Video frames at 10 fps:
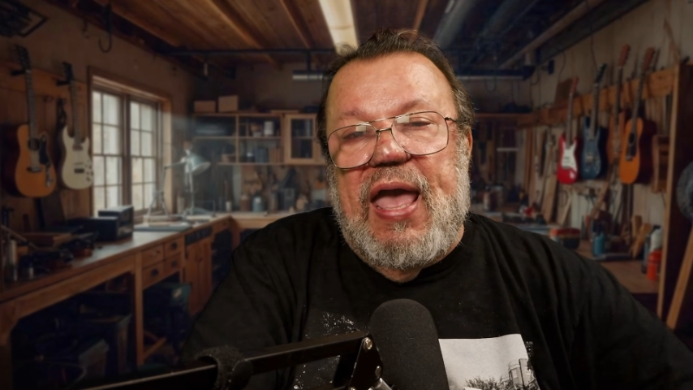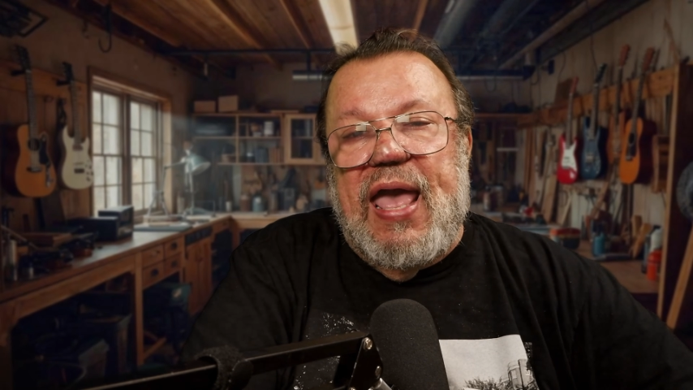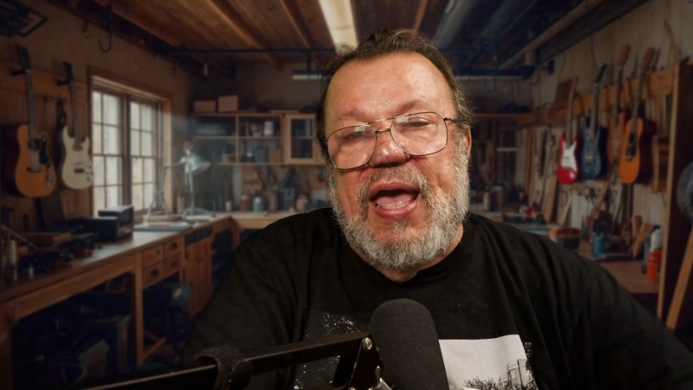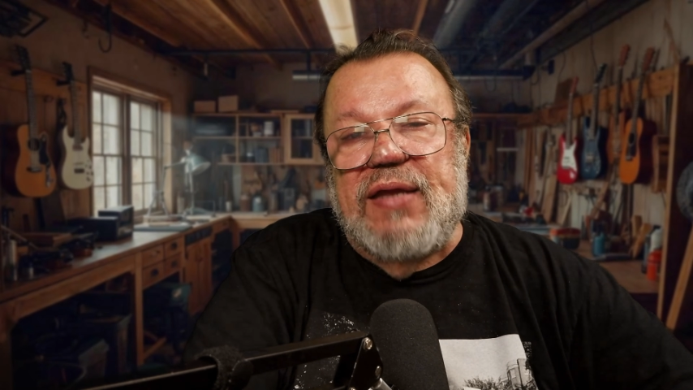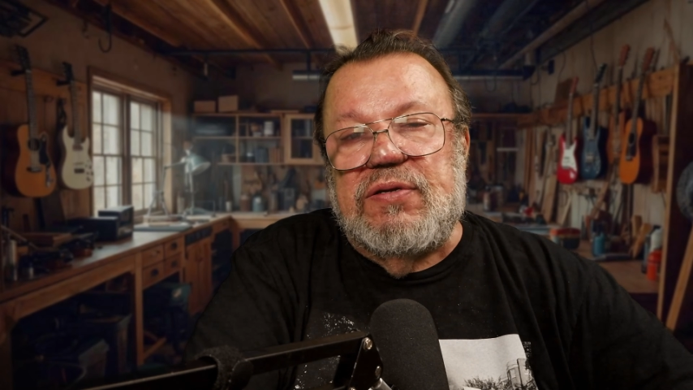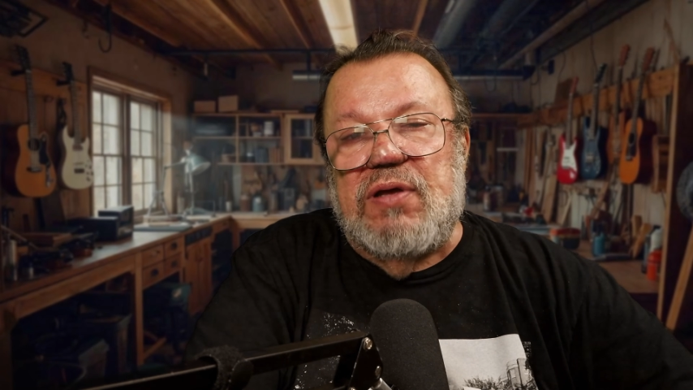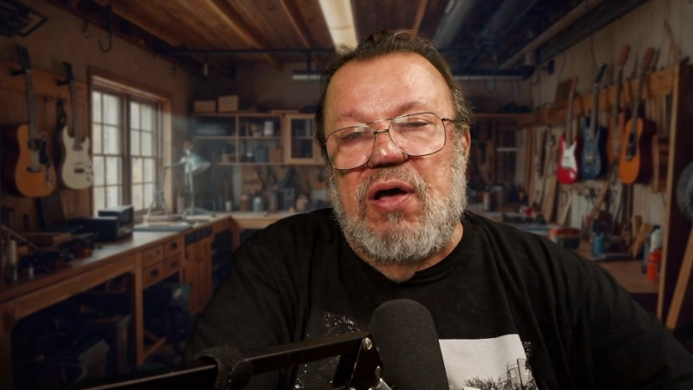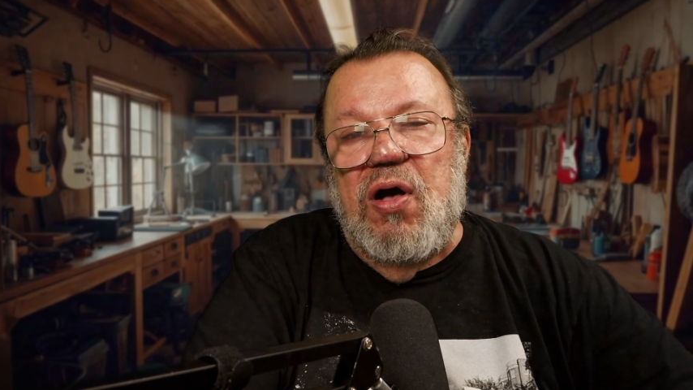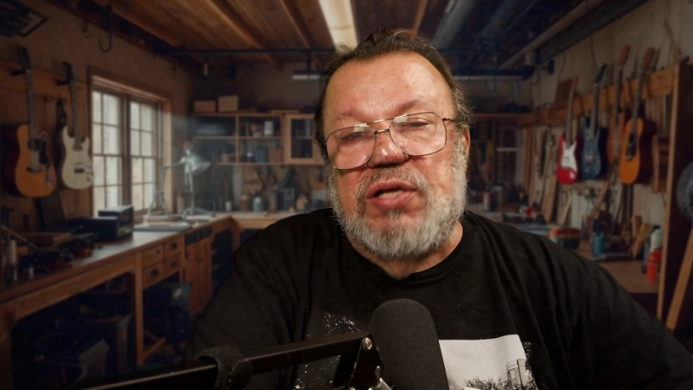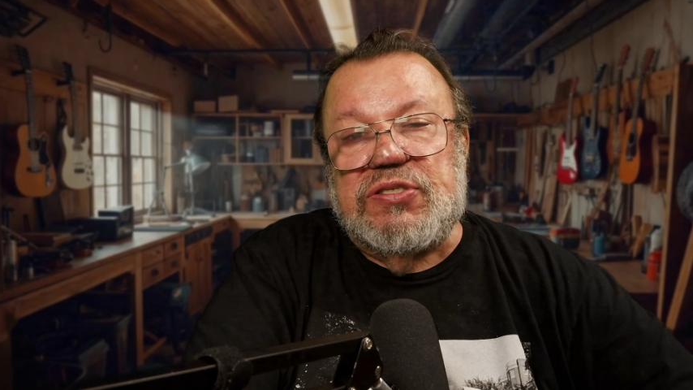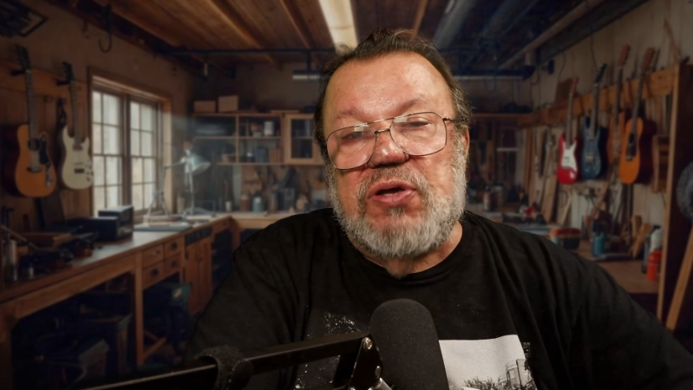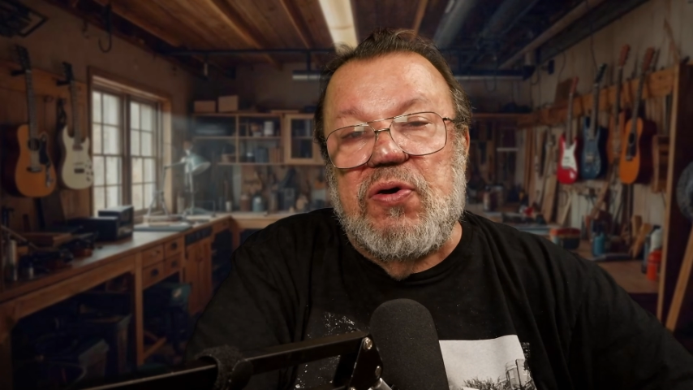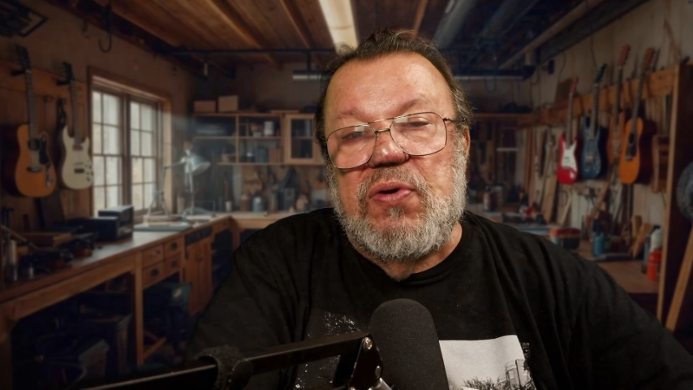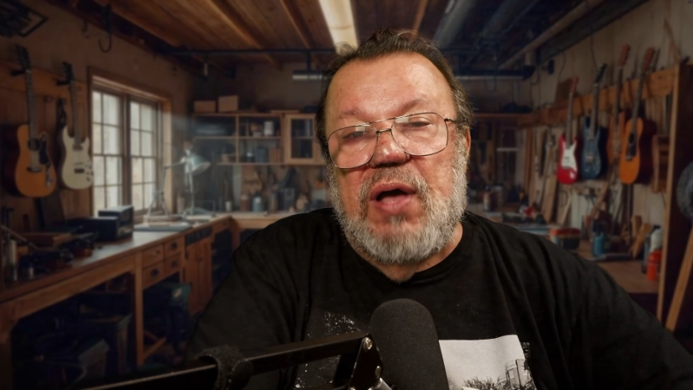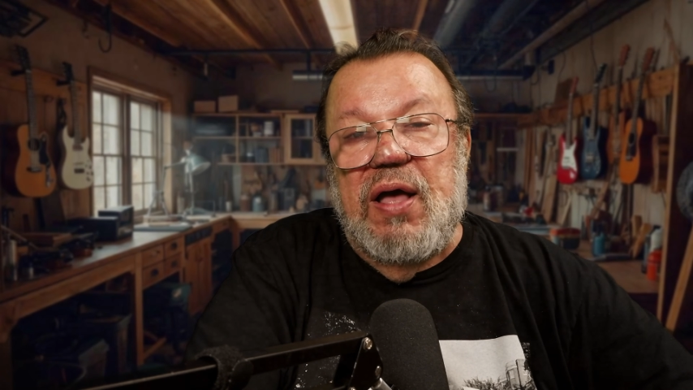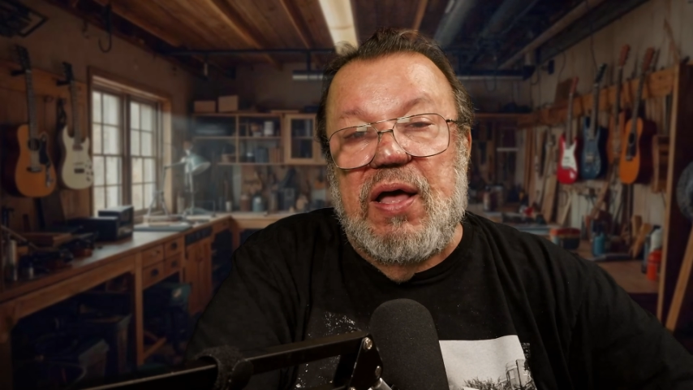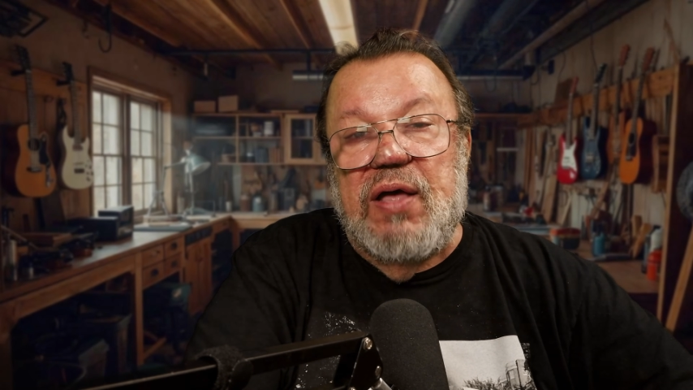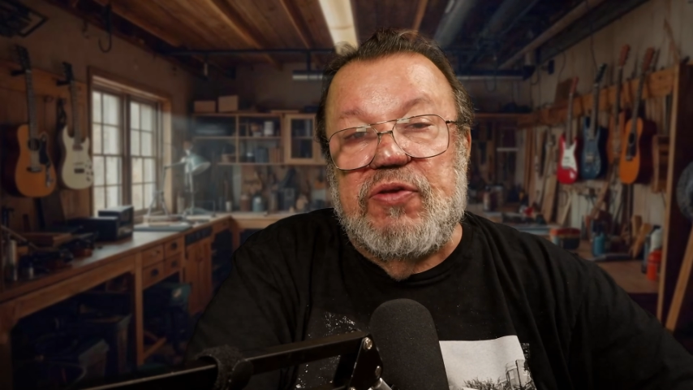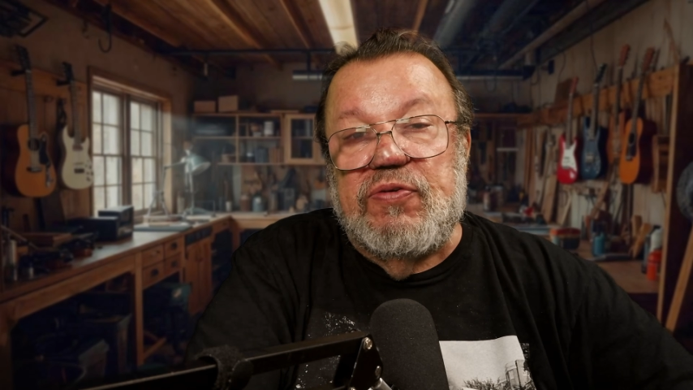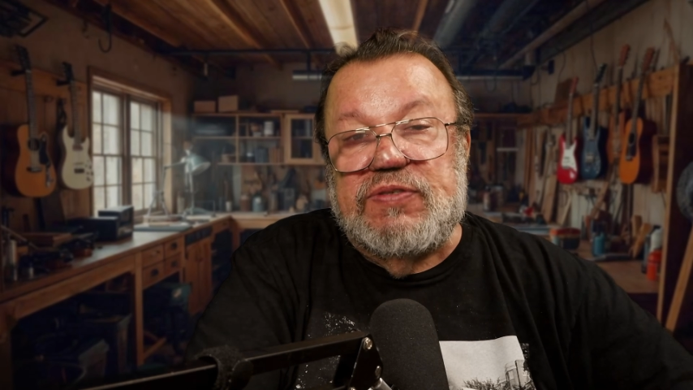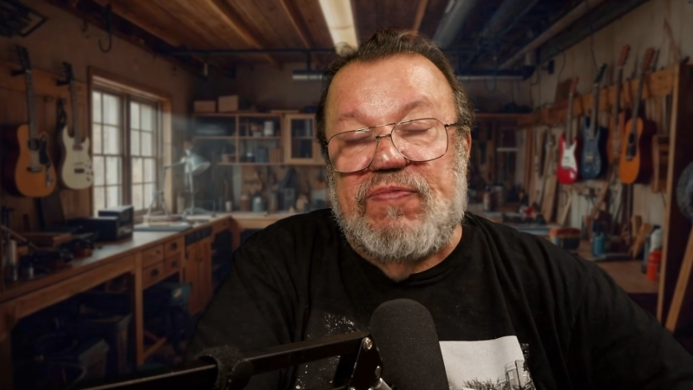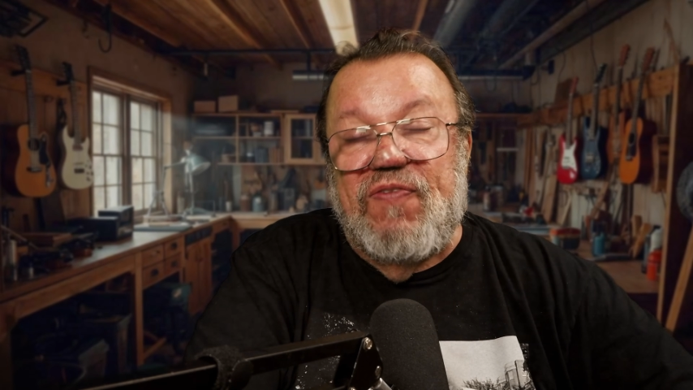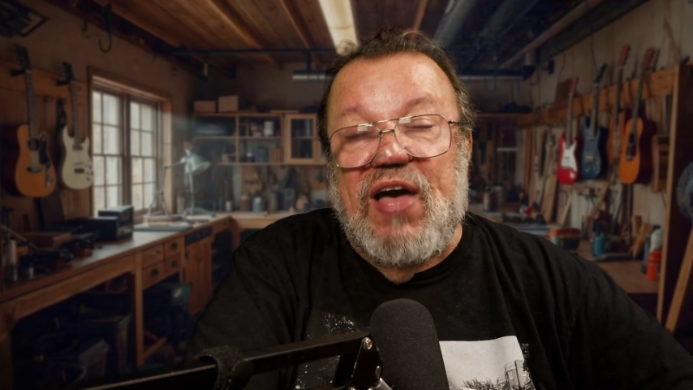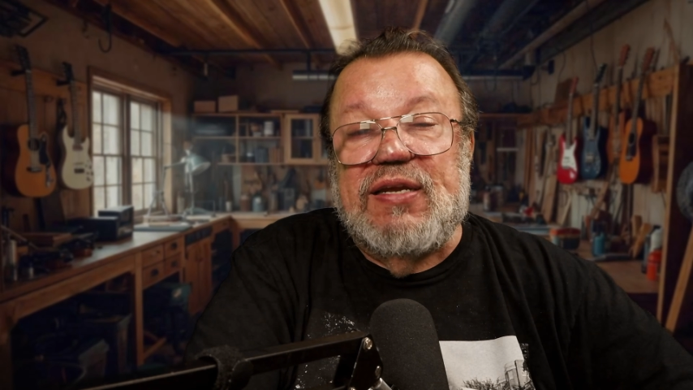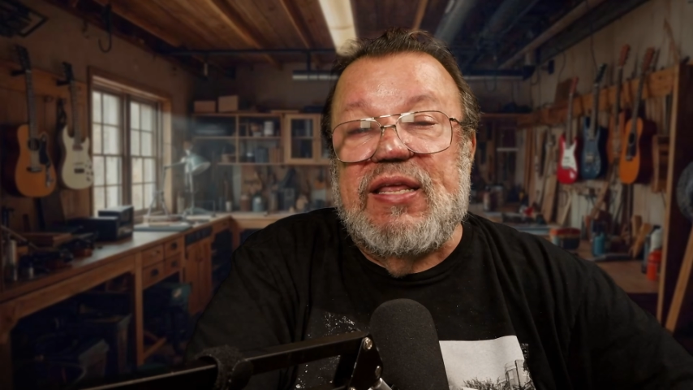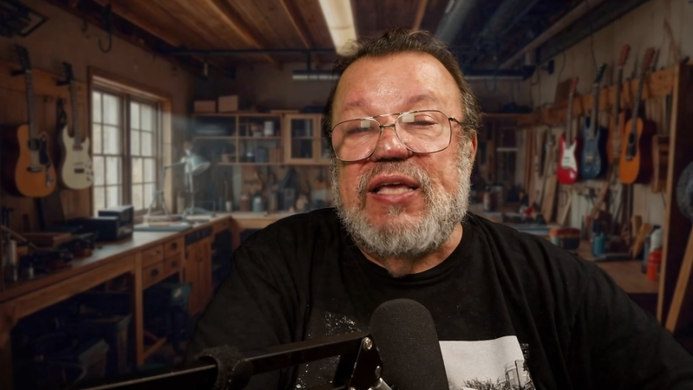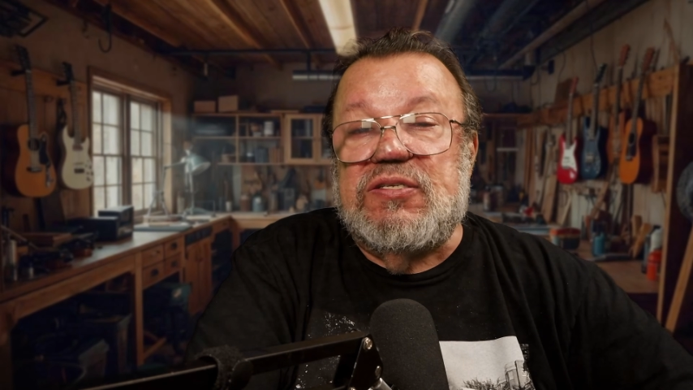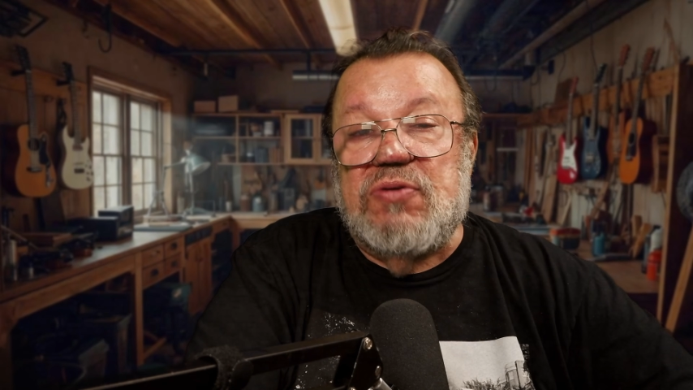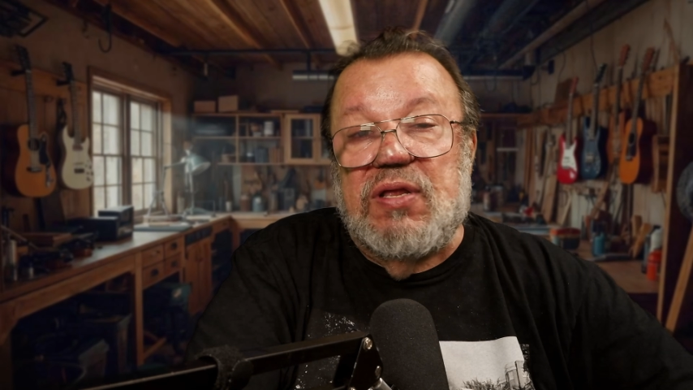and also you'll find links